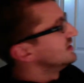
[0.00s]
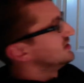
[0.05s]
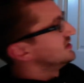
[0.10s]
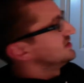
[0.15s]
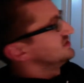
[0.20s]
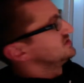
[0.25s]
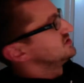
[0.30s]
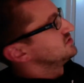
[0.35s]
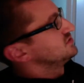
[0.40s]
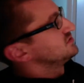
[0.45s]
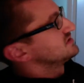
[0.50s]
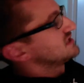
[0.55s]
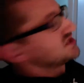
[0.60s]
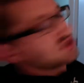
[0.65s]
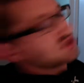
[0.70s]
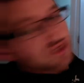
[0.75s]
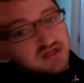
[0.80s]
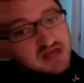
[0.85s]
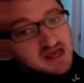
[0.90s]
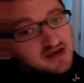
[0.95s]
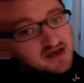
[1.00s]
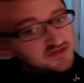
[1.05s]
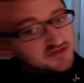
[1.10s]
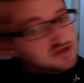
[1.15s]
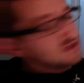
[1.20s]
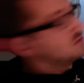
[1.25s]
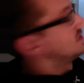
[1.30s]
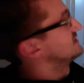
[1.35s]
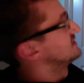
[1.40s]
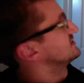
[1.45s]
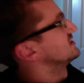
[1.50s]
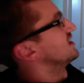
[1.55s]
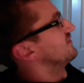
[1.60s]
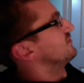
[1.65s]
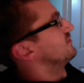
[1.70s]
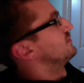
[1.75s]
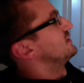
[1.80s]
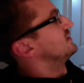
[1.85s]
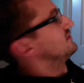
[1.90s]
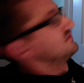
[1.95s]
So you essentially have the US
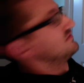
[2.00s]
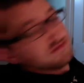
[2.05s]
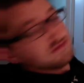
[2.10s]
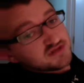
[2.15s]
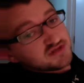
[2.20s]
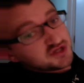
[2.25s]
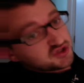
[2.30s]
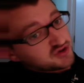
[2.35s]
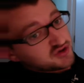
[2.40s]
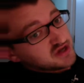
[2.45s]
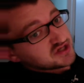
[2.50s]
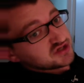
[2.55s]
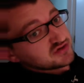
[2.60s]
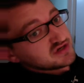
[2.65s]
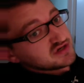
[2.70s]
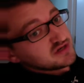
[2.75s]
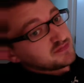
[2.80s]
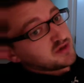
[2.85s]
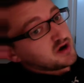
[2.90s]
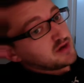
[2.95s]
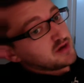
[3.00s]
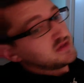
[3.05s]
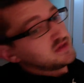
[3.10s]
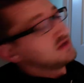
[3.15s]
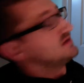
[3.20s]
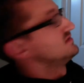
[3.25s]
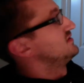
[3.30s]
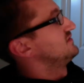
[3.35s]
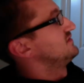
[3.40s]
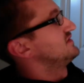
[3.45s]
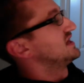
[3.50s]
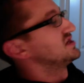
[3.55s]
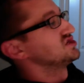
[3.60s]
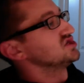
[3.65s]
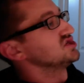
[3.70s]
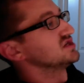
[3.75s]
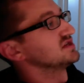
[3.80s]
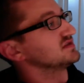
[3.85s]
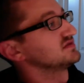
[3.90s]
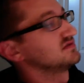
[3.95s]
government, the Treasury Department, that
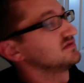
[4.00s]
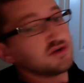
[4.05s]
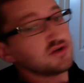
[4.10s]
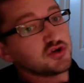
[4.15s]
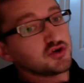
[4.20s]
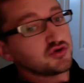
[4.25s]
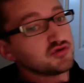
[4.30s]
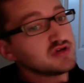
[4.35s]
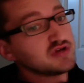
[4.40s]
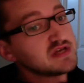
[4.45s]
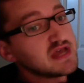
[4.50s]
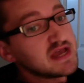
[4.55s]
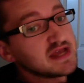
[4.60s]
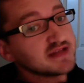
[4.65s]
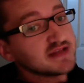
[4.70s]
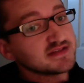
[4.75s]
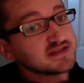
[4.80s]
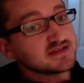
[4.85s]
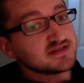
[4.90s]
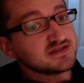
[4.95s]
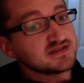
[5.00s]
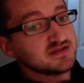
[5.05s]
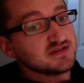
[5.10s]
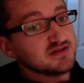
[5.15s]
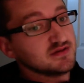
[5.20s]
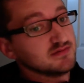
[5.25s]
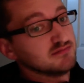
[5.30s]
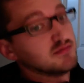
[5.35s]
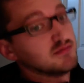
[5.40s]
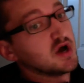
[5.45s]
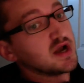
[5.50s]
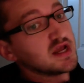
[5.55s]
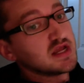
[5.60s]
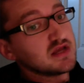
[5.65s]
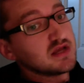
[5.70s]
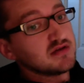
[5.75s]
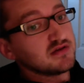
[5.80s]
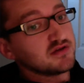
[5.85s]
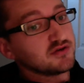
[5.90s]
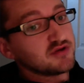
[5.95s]
just creates
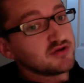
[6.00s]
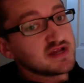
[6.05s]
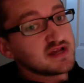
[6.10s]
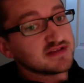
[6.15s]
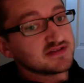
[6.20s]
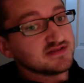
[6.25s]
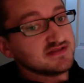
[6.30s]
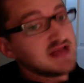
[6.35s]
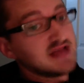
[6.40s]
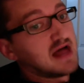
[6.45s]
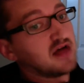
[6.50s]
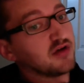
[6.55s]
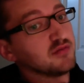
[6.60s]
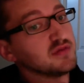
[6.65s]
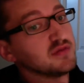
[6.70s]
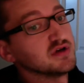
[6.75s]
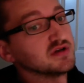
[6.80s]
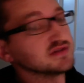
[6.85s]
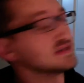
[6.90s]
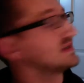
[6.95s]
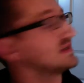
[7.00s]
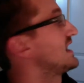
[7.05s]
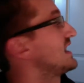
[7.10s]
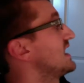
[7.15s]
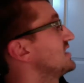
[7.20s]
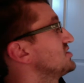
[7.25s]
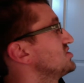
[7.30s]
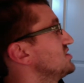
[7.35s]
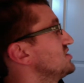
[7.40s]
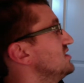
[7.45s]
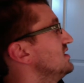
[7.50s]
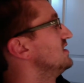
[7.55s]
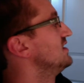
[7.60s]
money, creates dollar bills and cash.